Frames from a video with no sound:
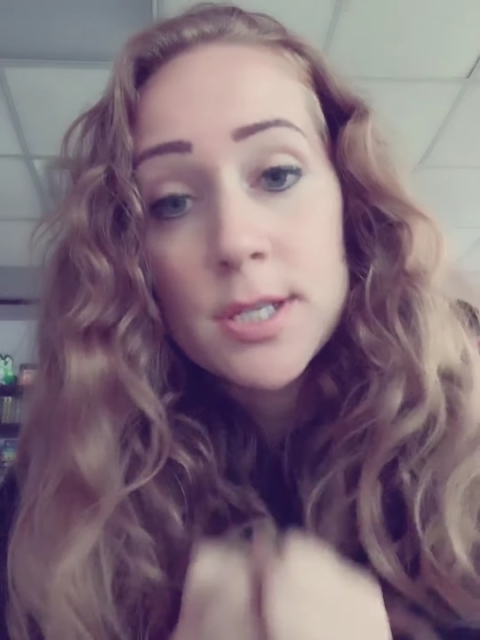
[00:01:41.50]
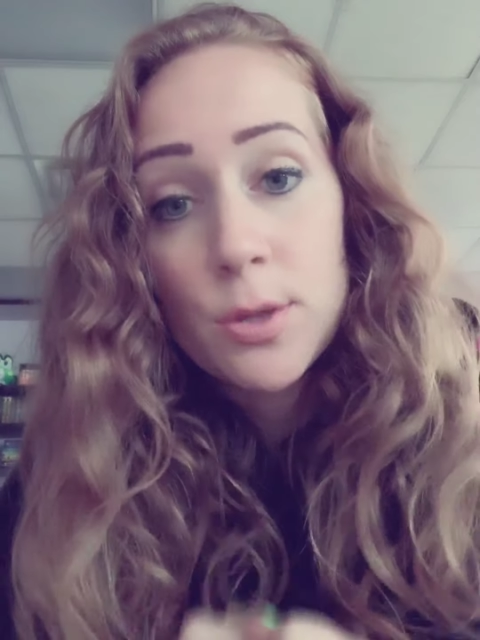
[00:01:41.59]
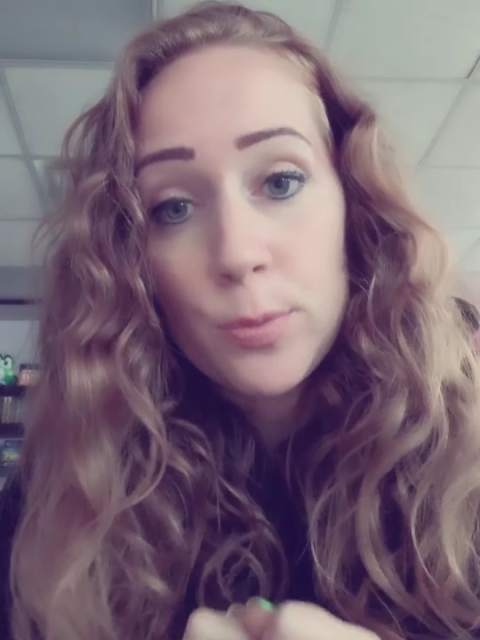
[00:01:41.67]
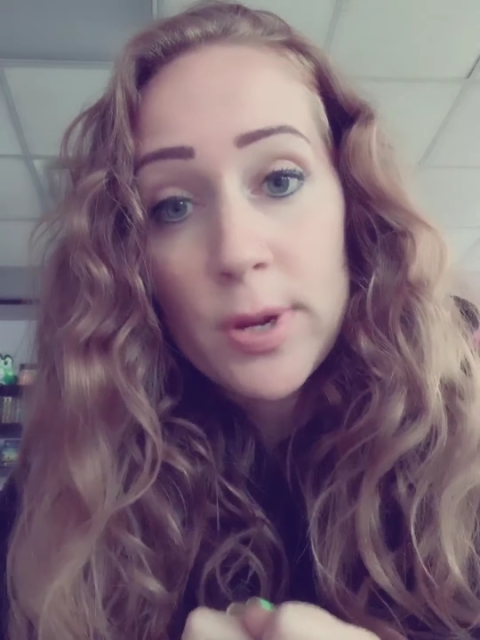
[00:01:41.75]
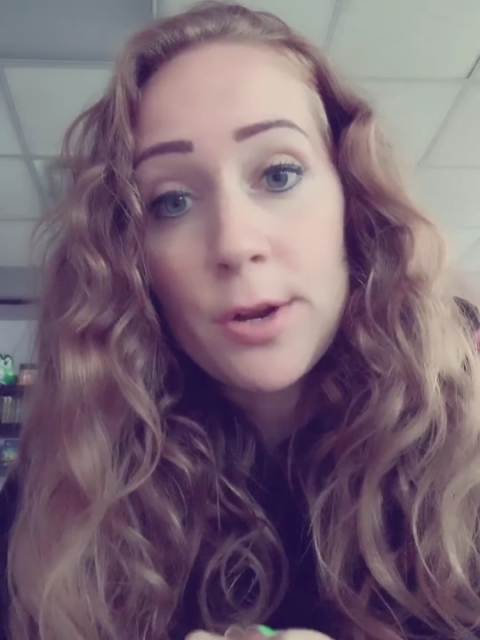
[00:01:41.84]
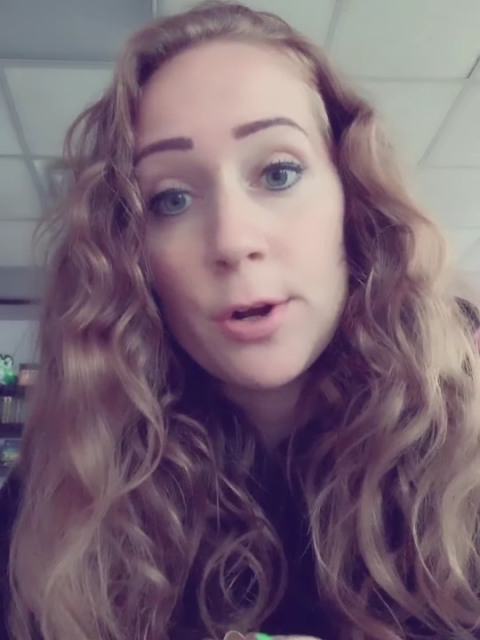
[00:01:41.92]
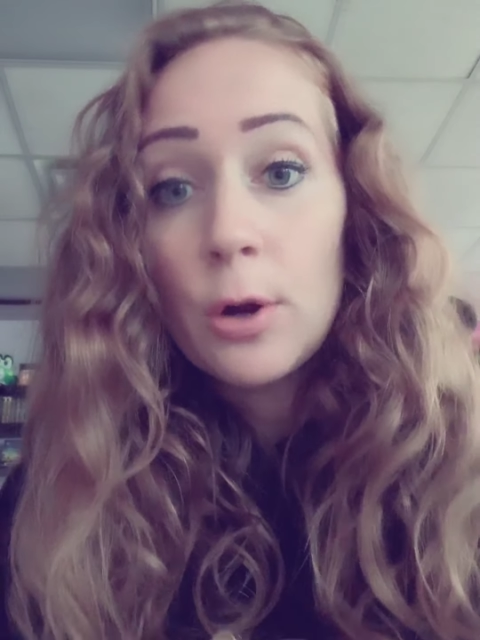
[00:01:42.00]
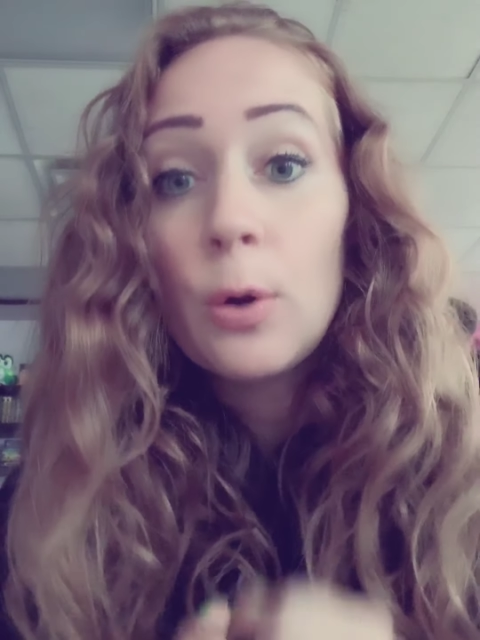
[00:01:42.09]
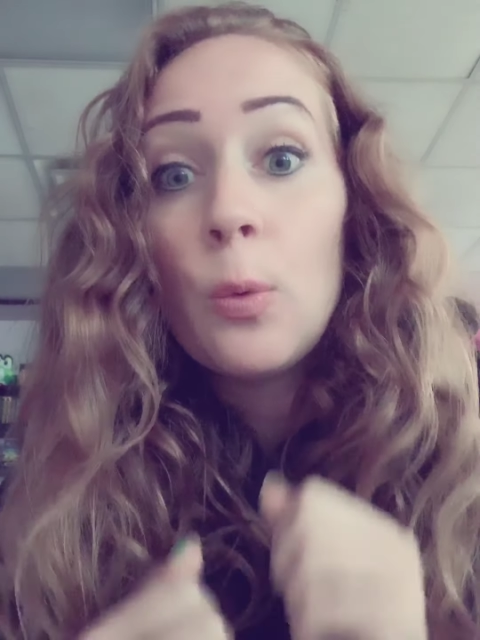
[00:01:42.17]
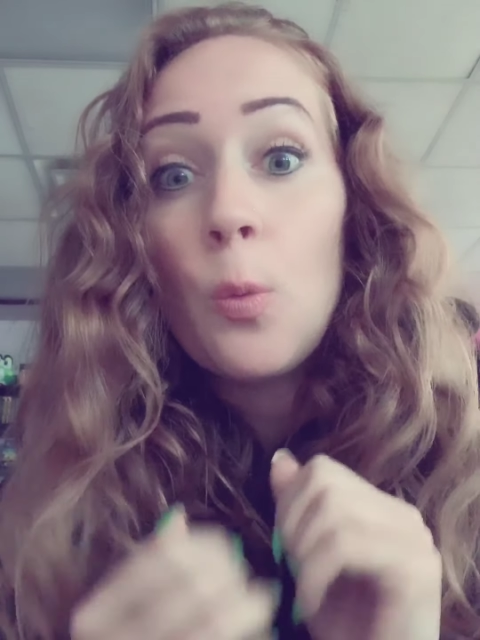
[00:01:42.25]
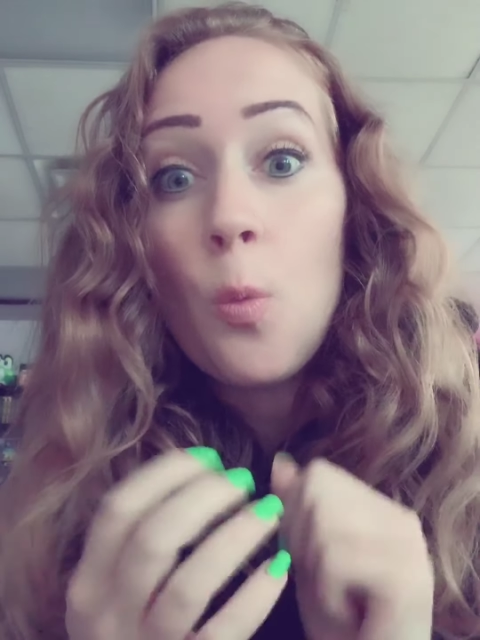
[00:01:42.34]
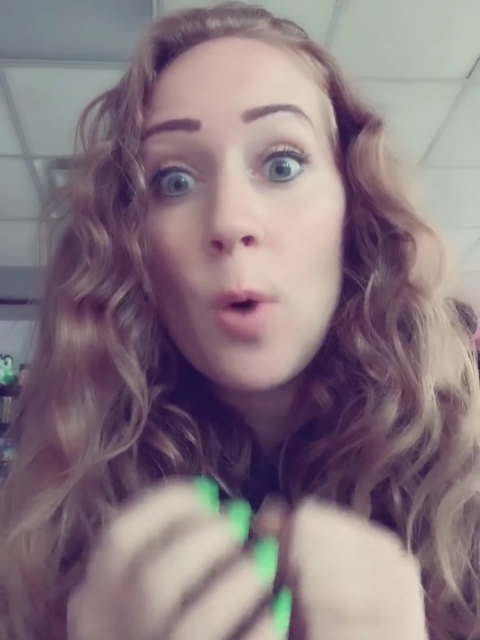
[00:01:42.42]
the reader
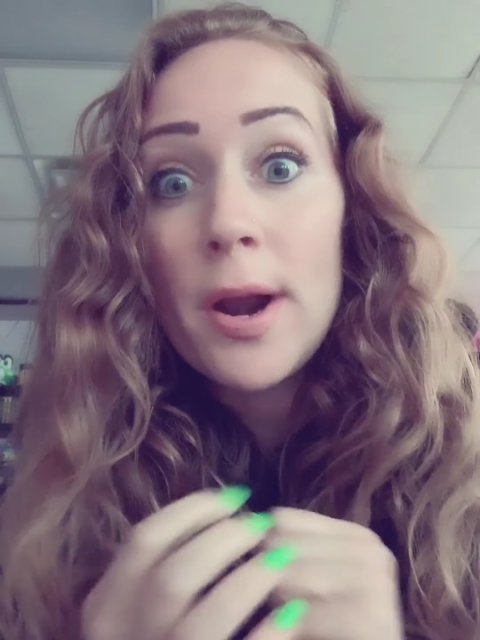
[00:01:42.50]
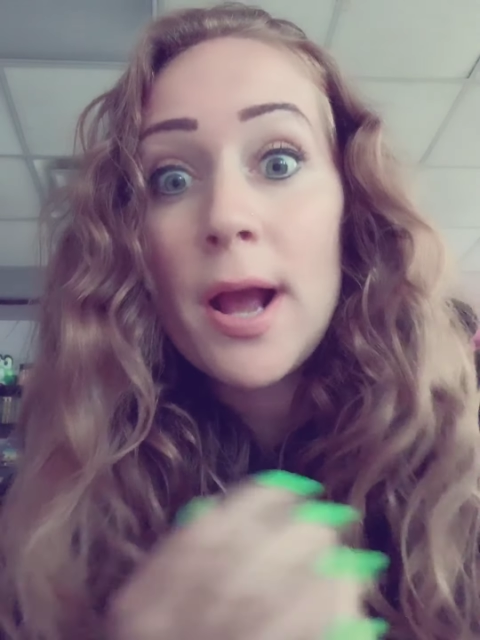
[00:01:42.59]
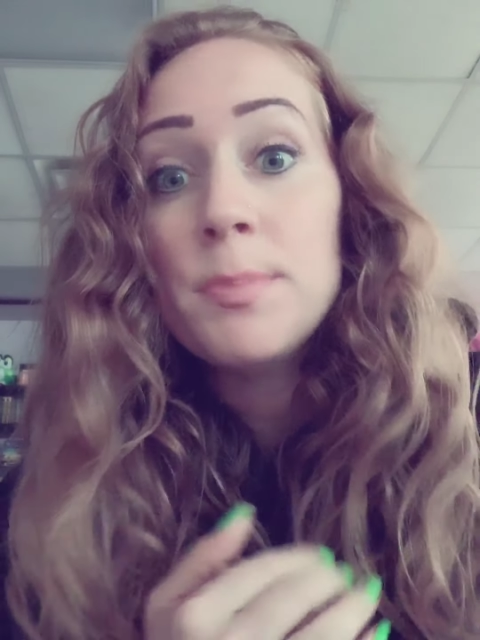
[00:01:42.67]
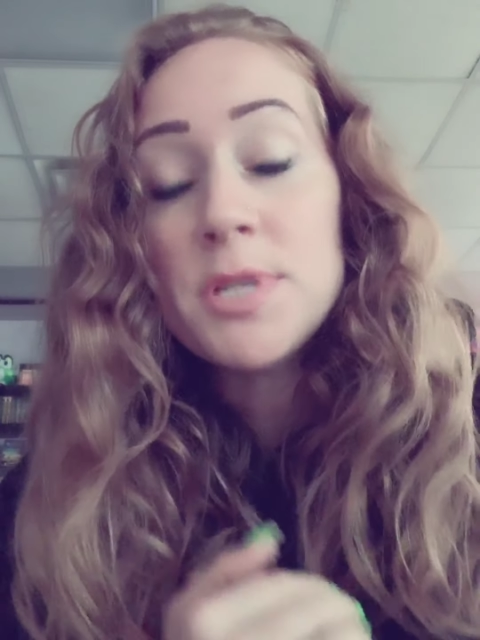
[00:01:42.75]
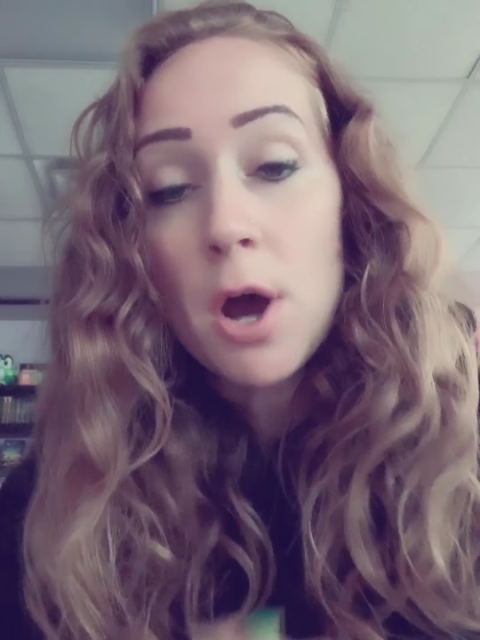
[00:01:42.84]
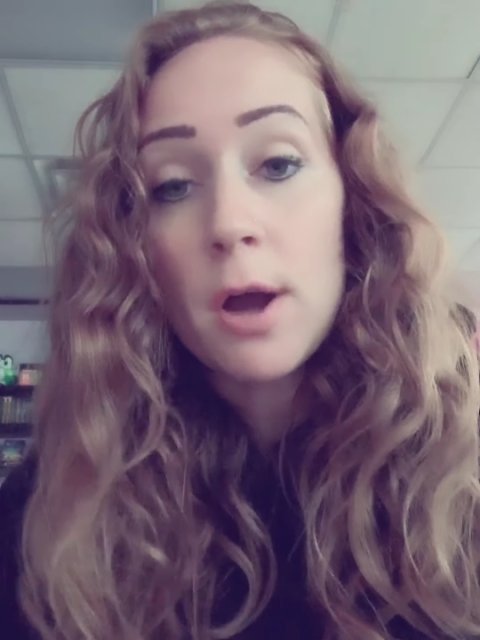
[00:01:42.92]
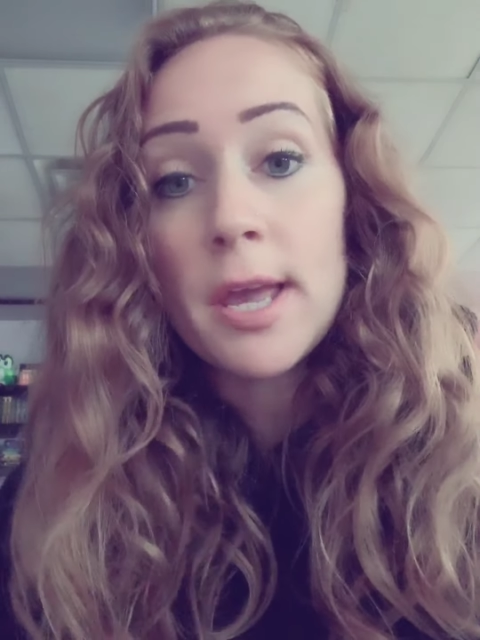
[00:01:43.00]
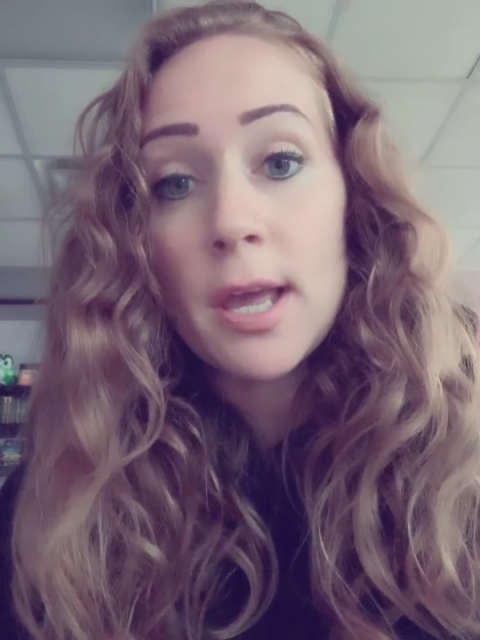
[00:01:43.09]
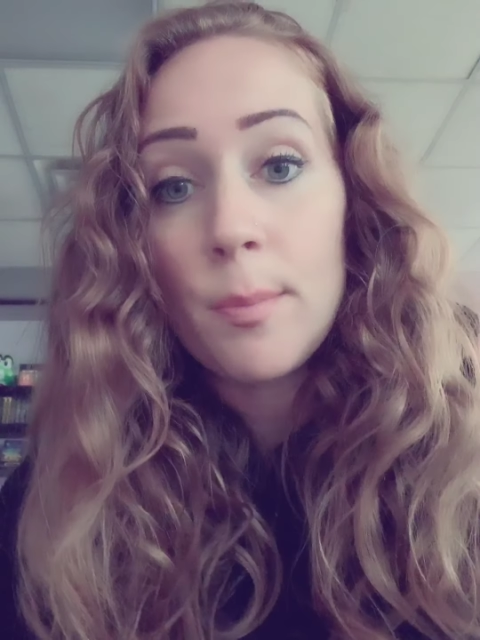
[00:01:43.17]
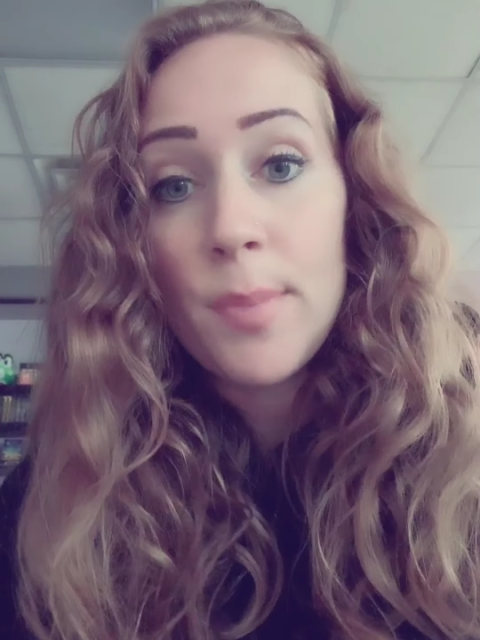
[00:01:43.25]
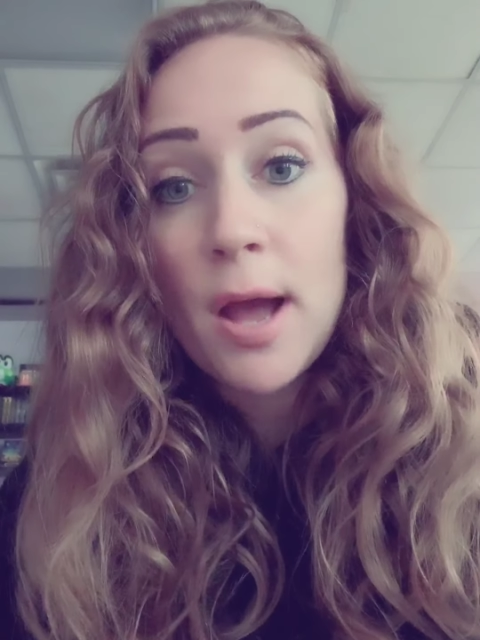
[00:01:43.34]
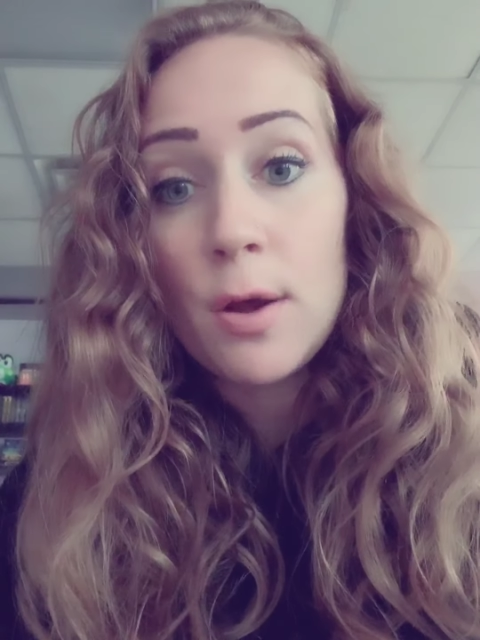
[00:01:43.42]
what I'm talking
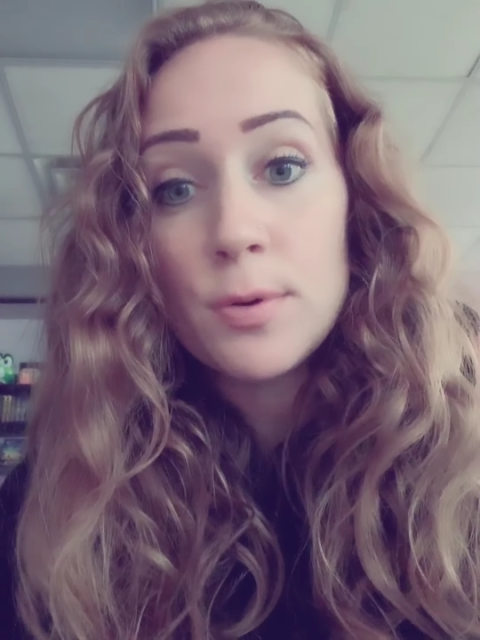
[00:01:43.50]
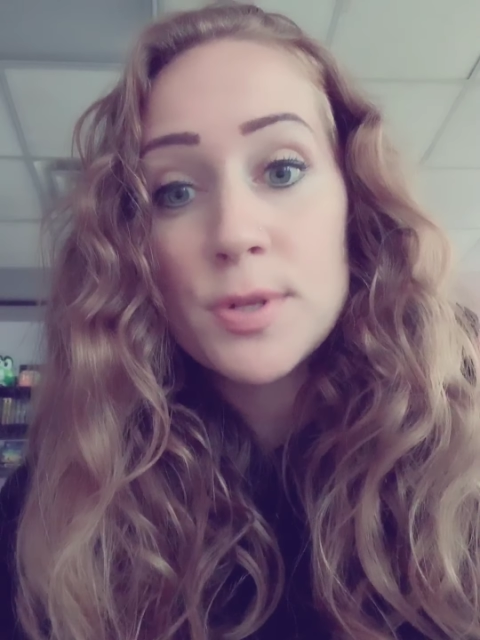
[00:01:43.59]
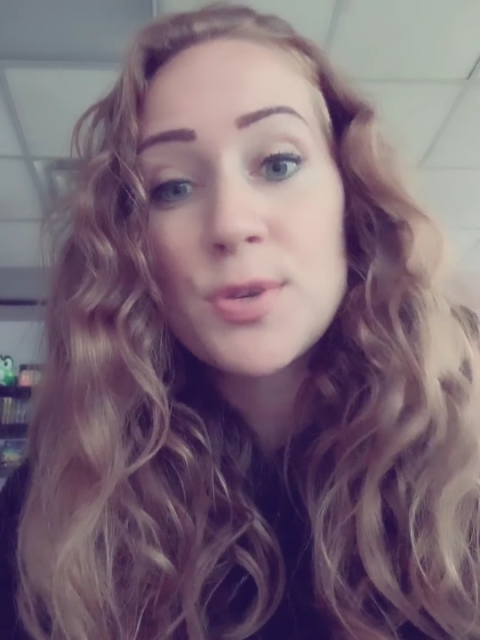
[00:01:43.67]
about,